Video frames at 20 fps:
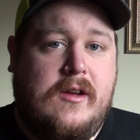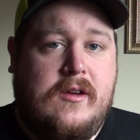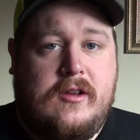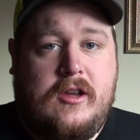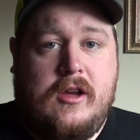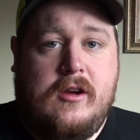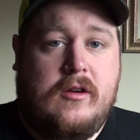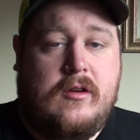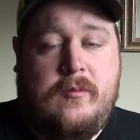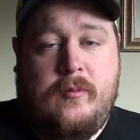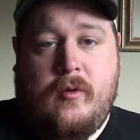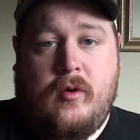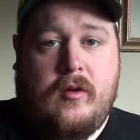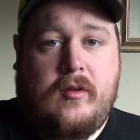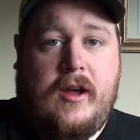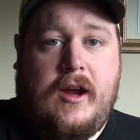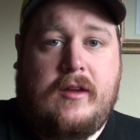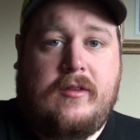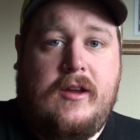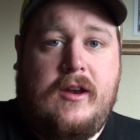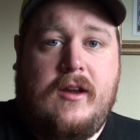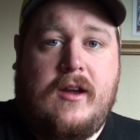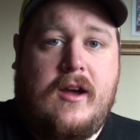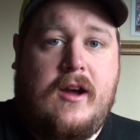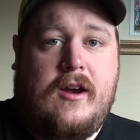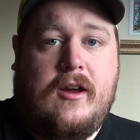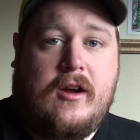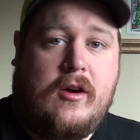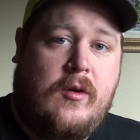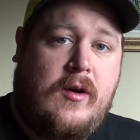You're more likely to
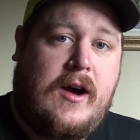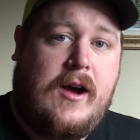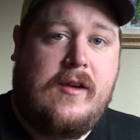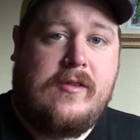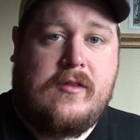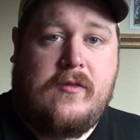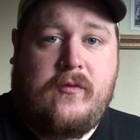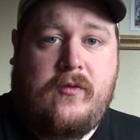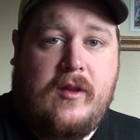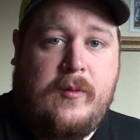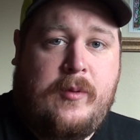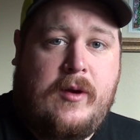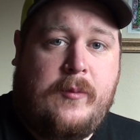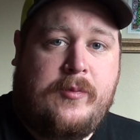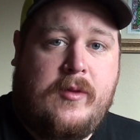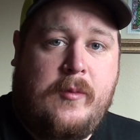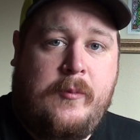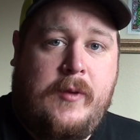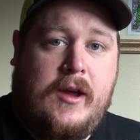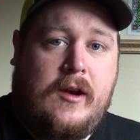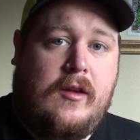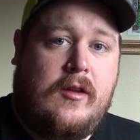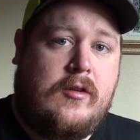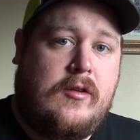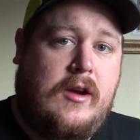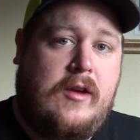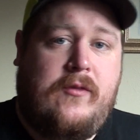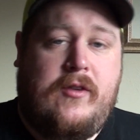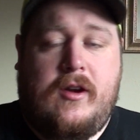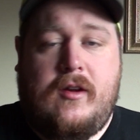kind of go hyzer flip up the middle or
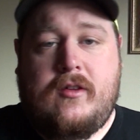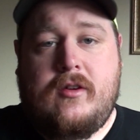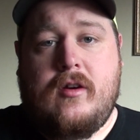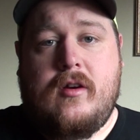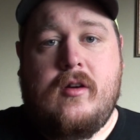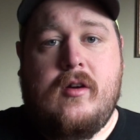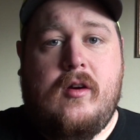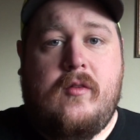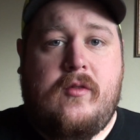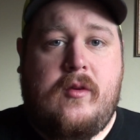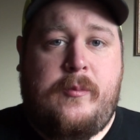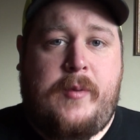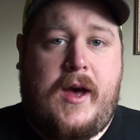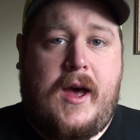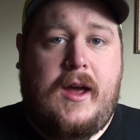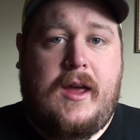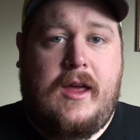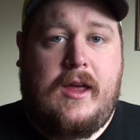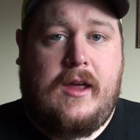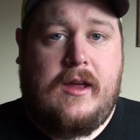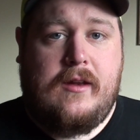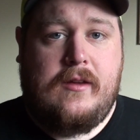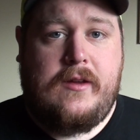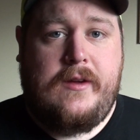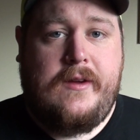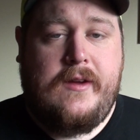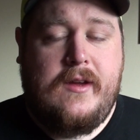even a turnover backhand.